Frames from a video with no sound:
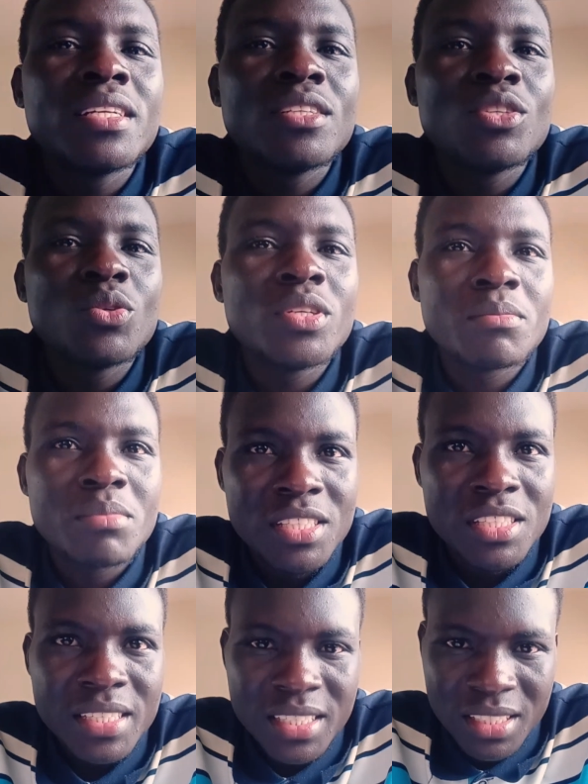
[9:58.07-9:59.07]

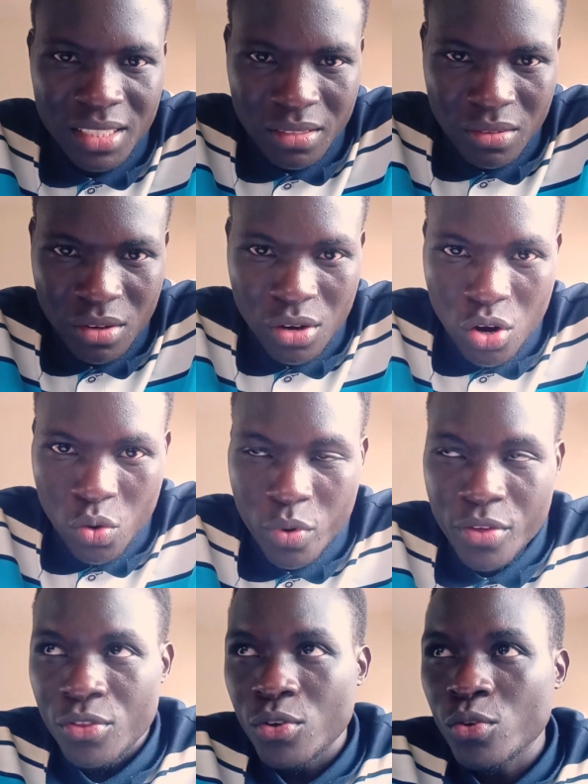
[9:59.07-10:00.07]
business with
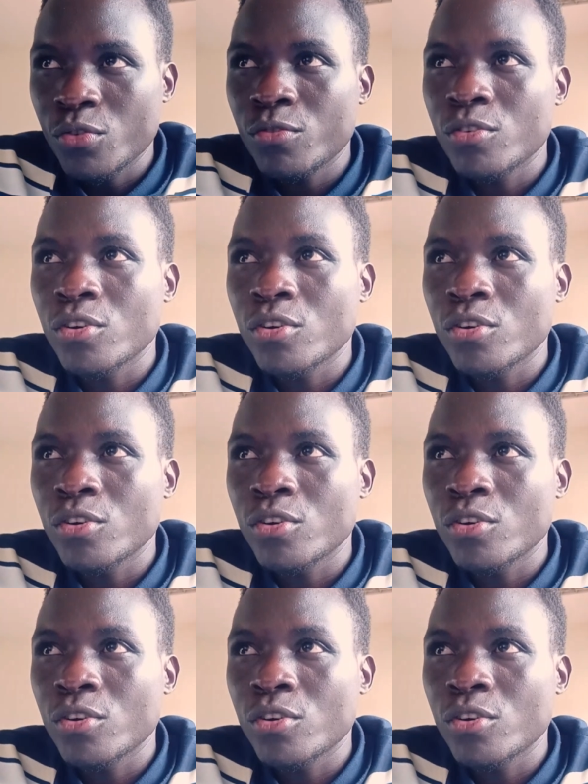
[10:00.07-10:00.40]
you for